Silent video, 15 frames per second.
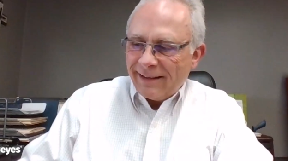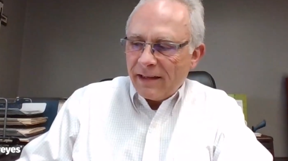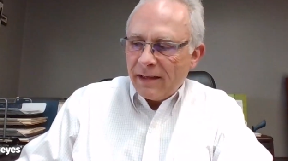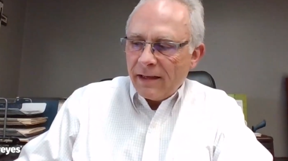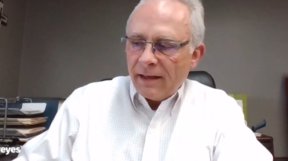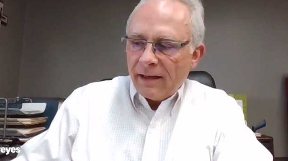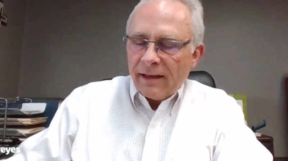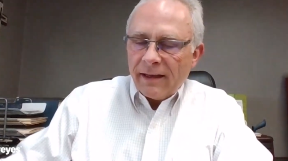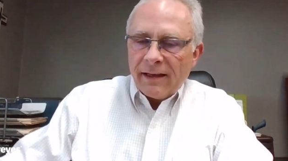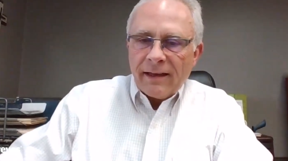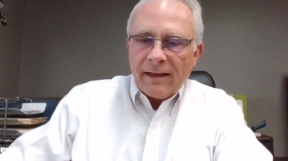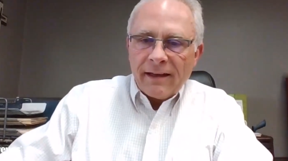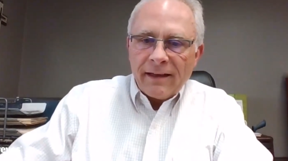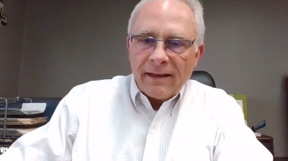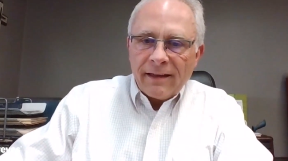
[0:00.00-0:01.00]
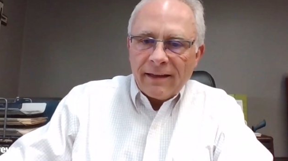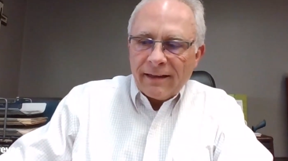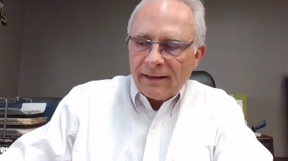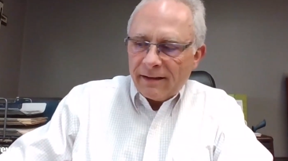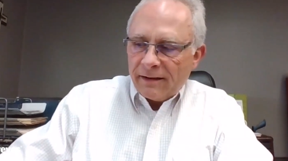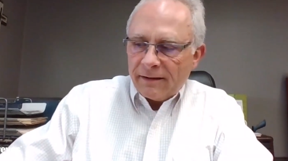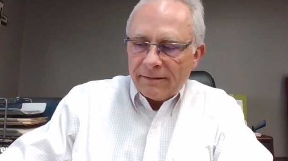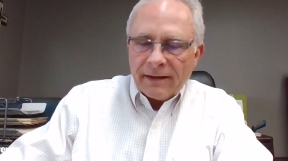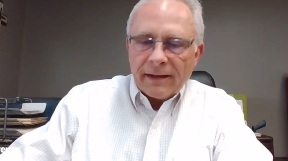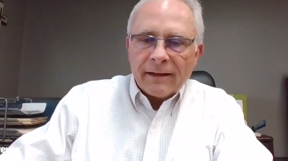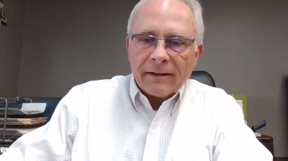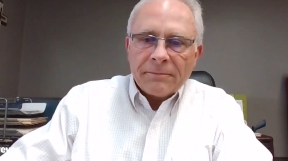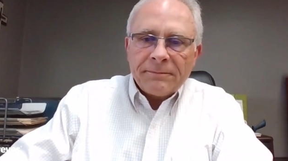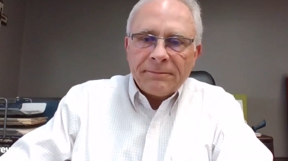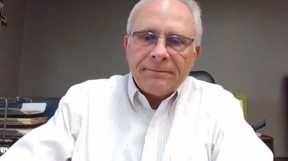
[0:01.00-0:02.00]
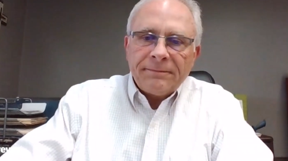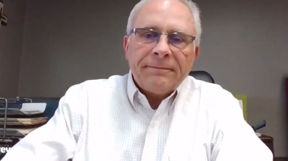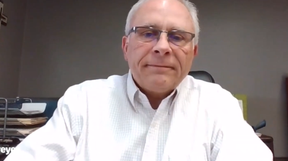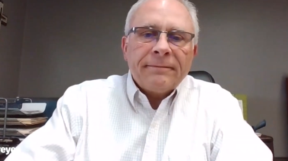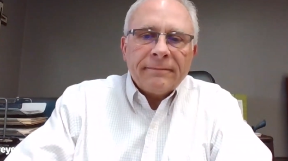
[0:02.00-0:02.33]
to their house. You know what I mean?